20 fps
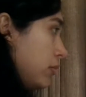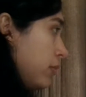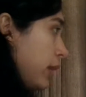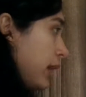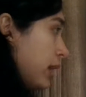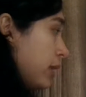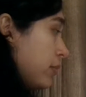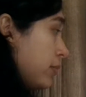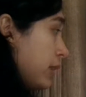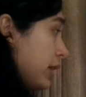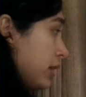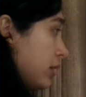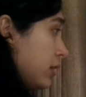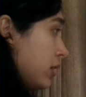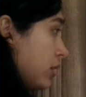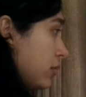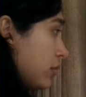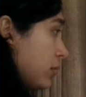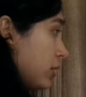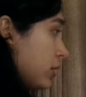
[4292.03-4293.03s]
by a bigger
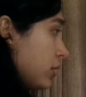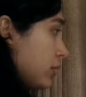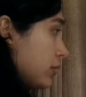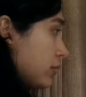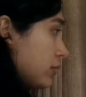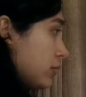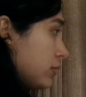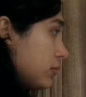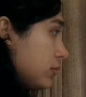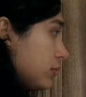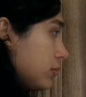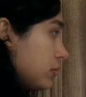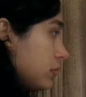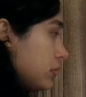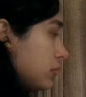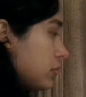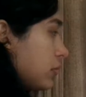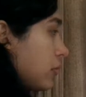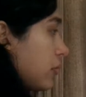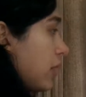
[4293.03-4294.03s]
number,
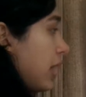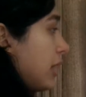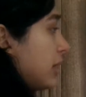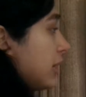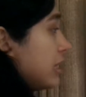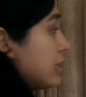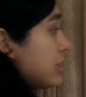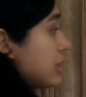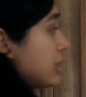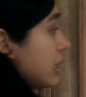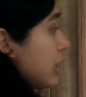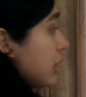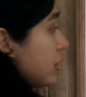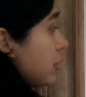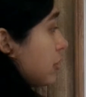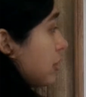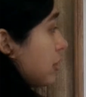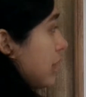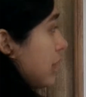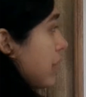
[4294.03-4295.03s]
and let's say that
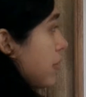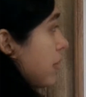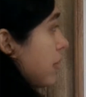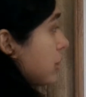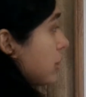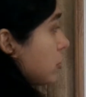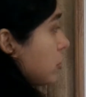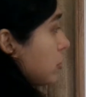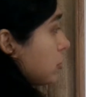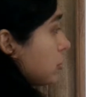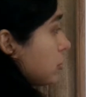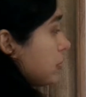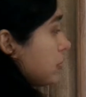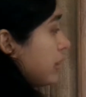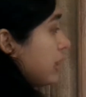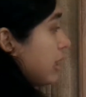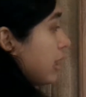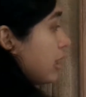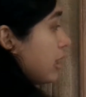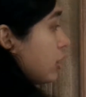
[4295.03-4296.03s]
they're claiming to also
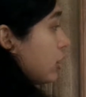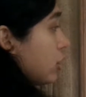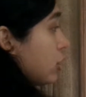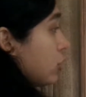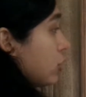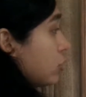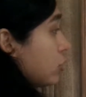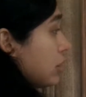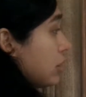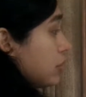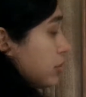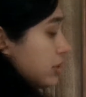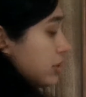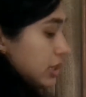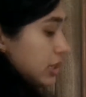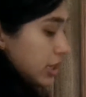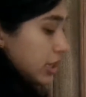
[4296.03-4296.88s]
be like 3%,